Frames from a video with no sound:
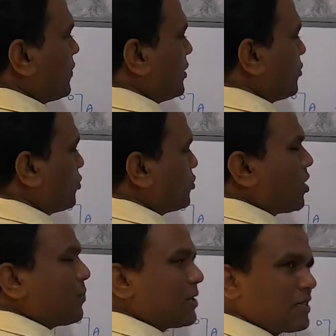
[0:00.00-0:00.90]
when you do the
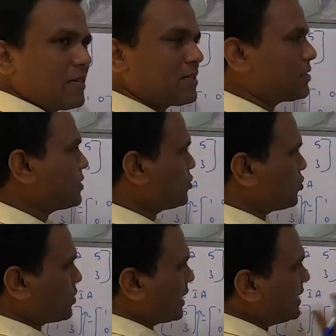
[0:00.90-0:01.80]
operation, I suggest
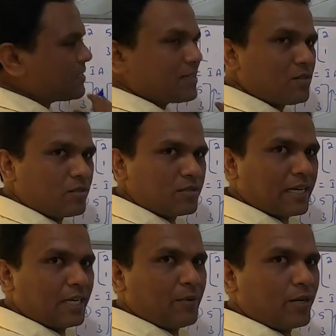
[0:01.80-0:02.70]
you to write on the
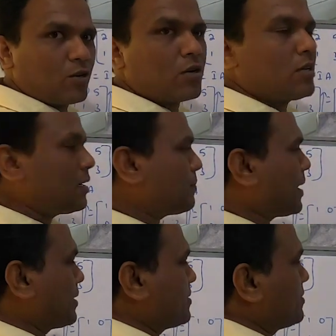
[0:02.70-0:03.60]
side by corner and
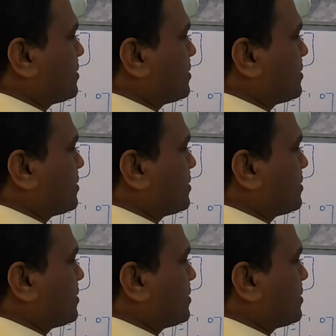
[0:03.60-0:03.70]
practice